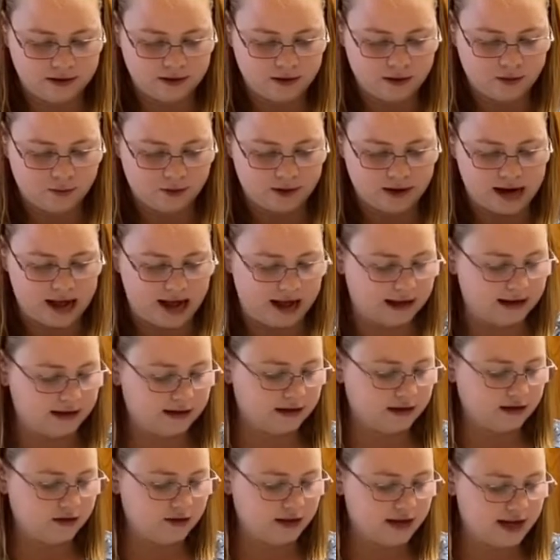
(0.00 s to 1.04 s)
We're not going to
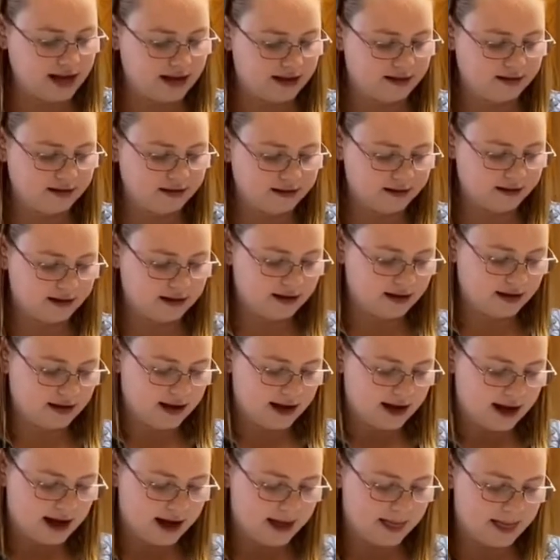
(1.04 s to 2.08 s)
do the ends.
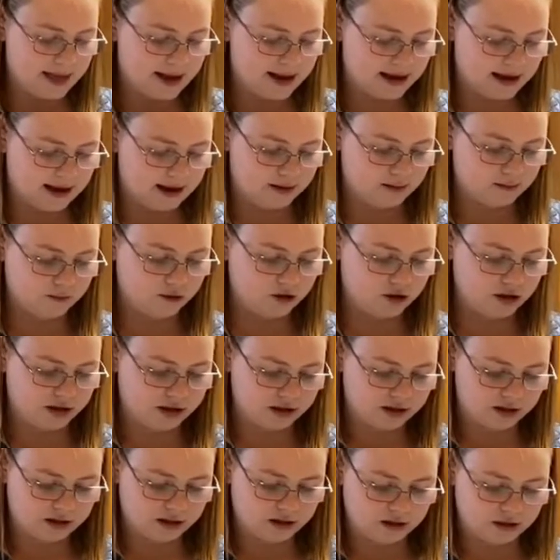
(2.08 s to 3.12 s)
And then I'm
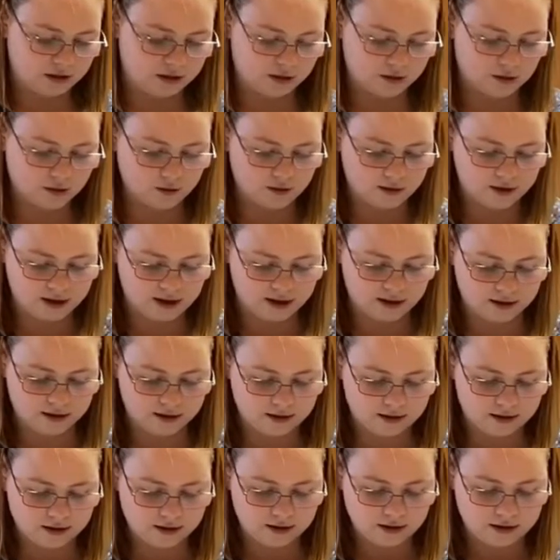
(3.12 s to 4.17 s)
just going
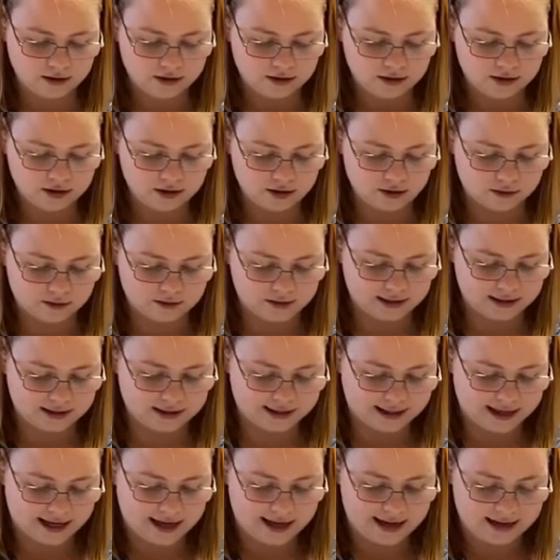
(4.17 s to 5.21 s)
to
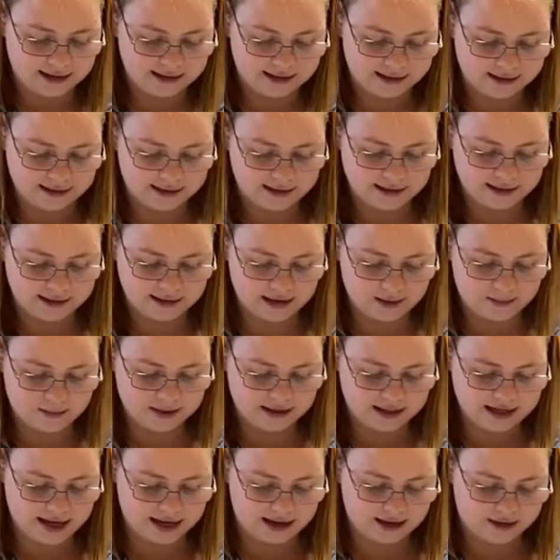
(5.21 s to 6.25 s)
slice the
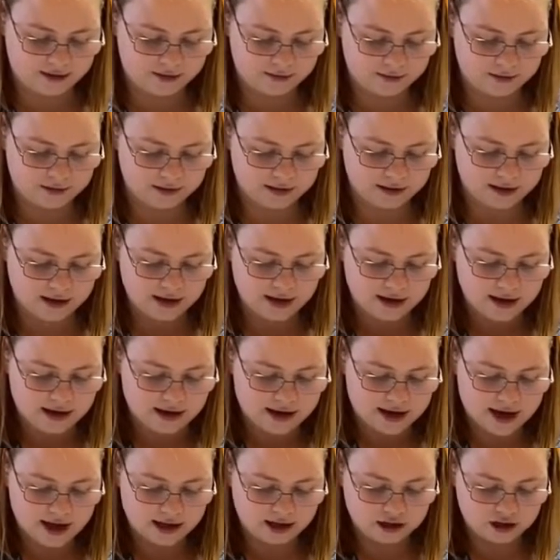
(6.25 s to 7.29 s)
potatoes,
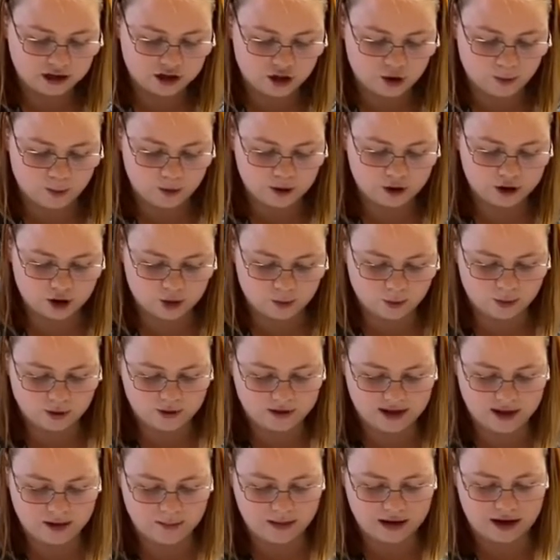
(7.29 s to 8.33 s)
not super duper
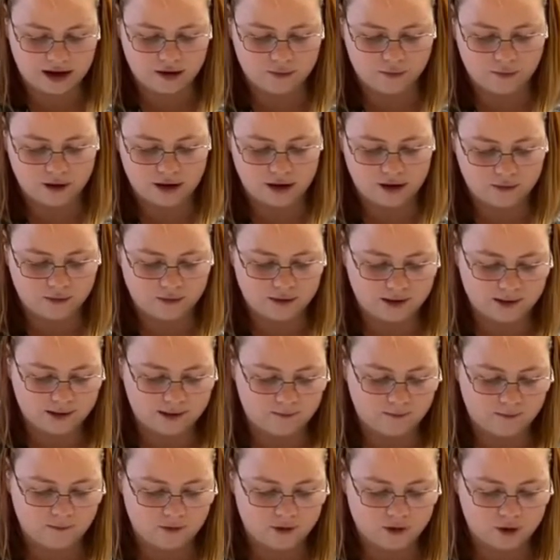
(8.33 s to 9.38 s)
thin, but we don't want
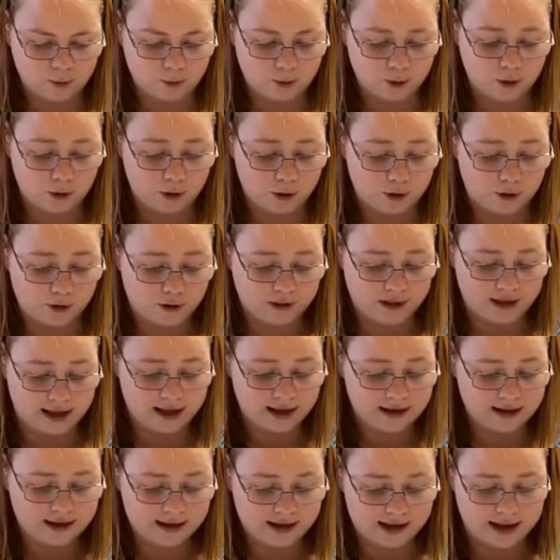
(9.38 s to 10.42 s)
them super thick
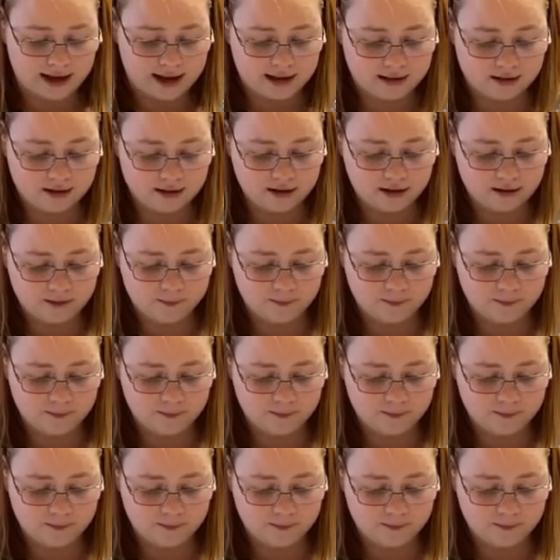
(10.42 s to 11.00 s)
either.